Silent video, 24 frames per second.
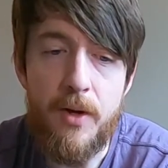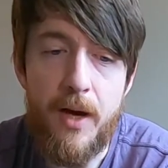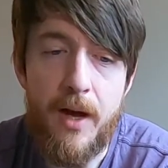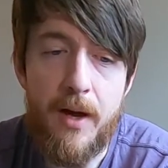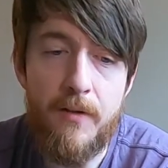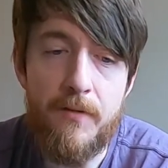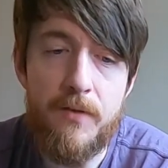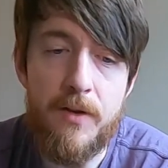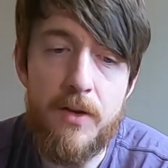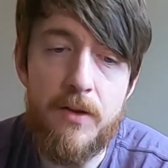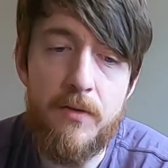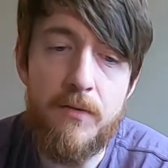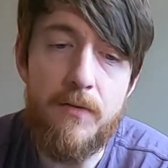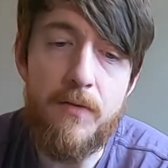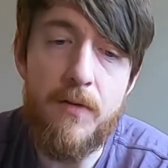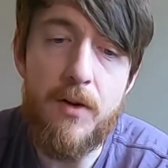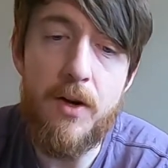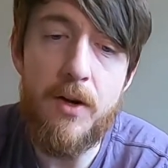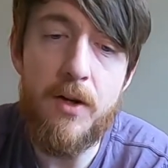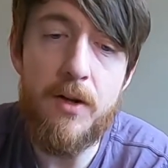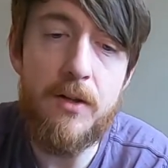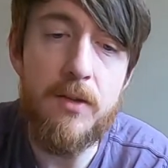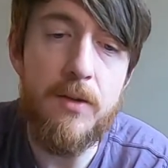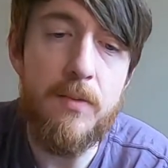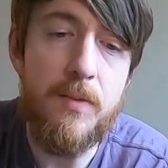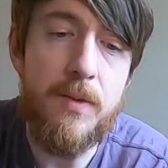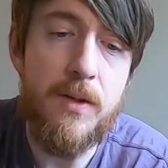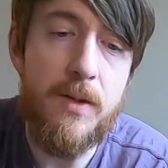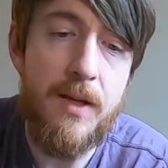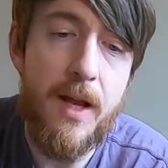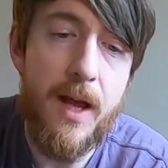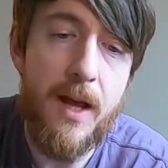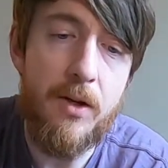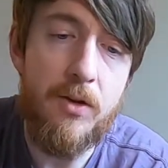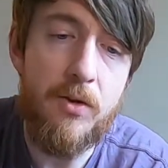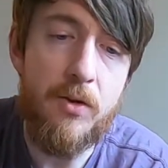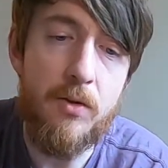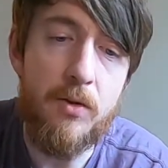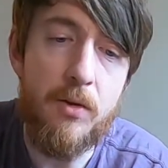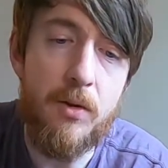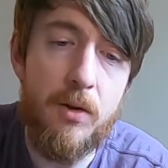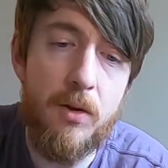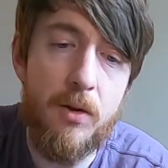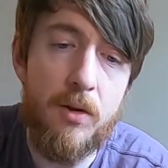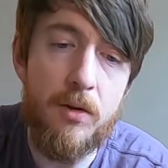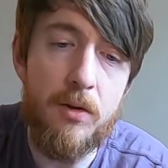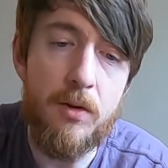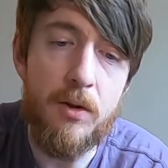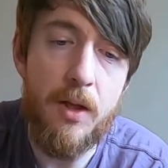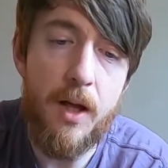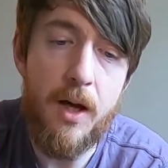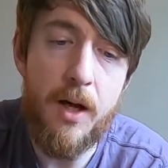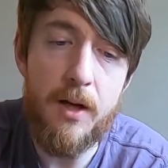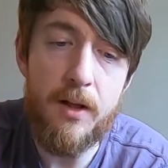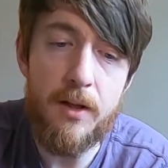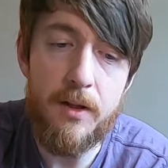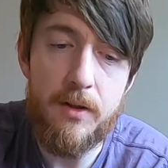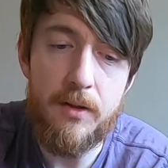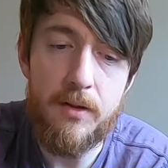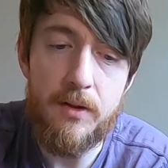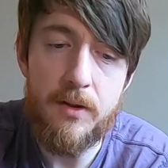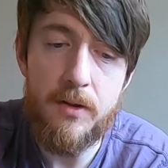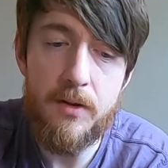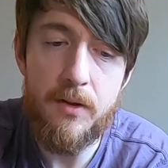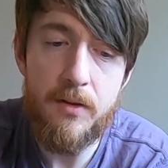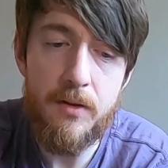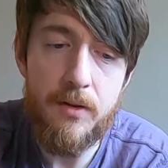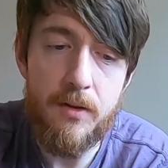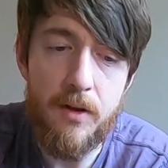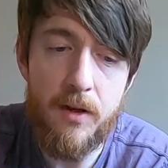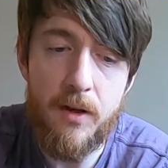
have these very substantial lugs,